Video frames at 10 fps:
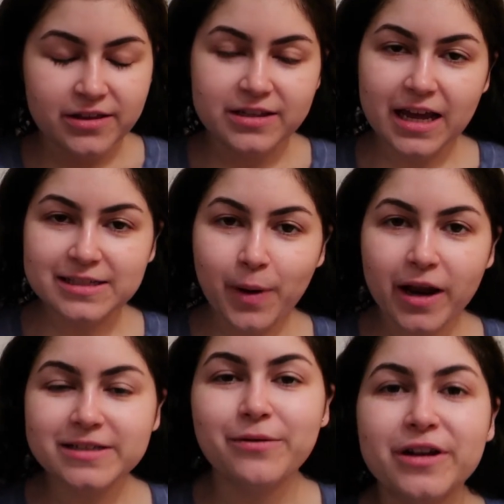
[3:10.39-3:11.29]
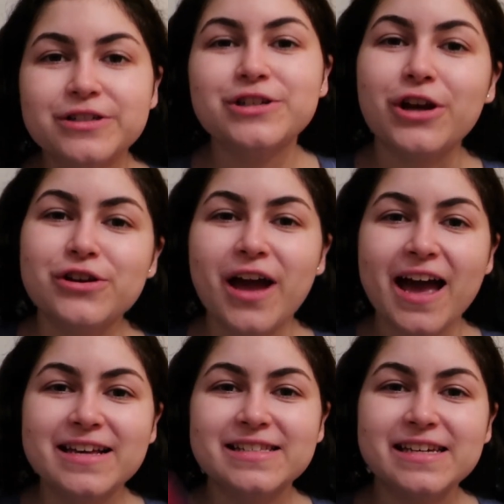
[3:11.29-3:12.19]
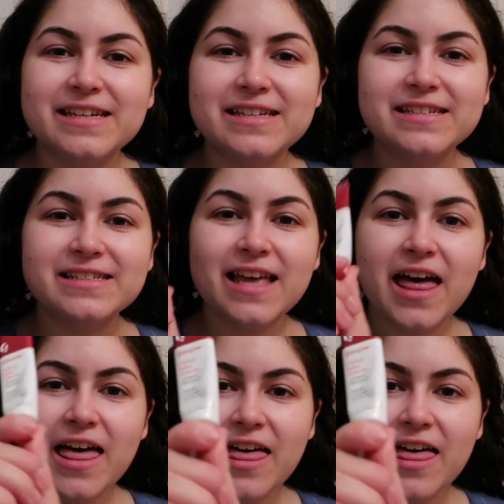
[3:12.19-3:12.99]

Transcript: The next product I wanted to show you guys is